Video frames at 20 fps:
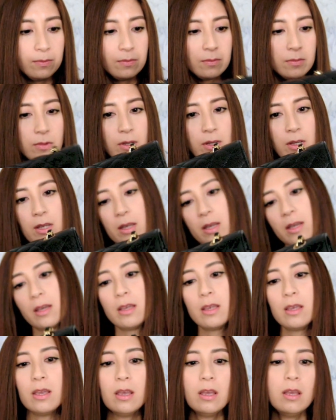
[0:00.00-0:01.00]
Okay.
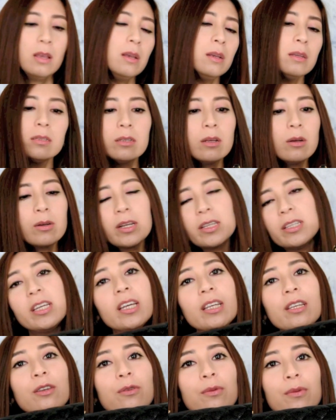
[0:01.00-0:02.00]
So
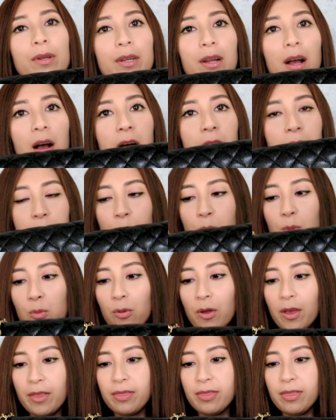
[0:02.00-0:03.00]
continuing on
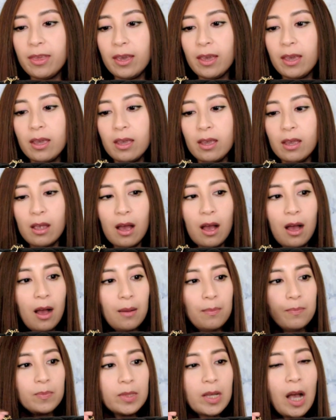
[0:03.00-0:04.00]
with the
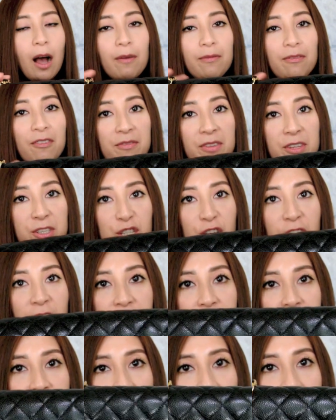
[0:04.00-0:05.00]
um, top of the
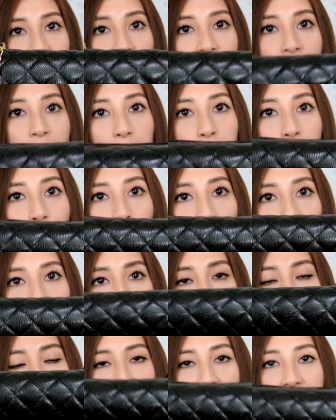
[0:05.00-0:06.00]
chains, both
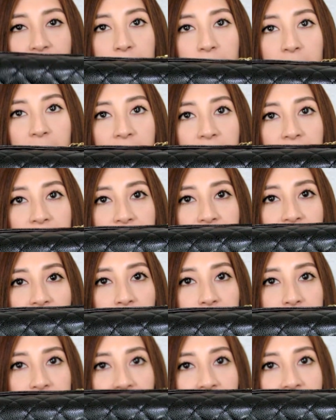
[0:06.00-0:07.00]
of the medium
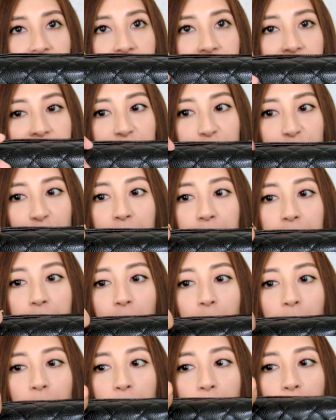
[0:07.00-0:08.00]
flaps and the
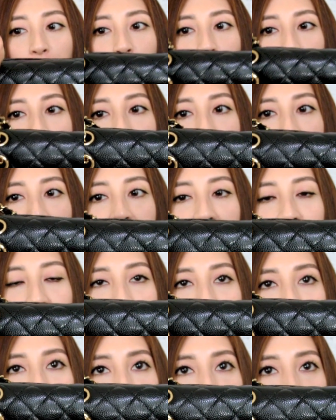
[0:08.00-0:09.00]
jumbo will
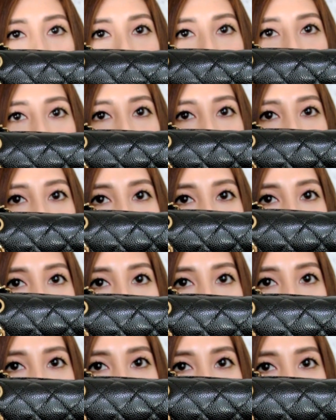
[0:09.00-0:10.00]
have two
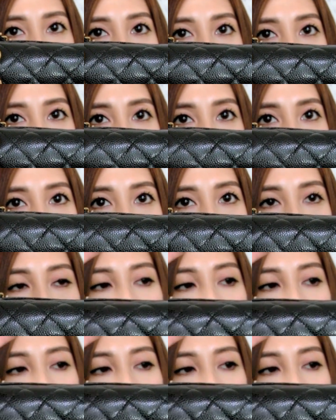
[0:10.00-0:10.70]
grommets here,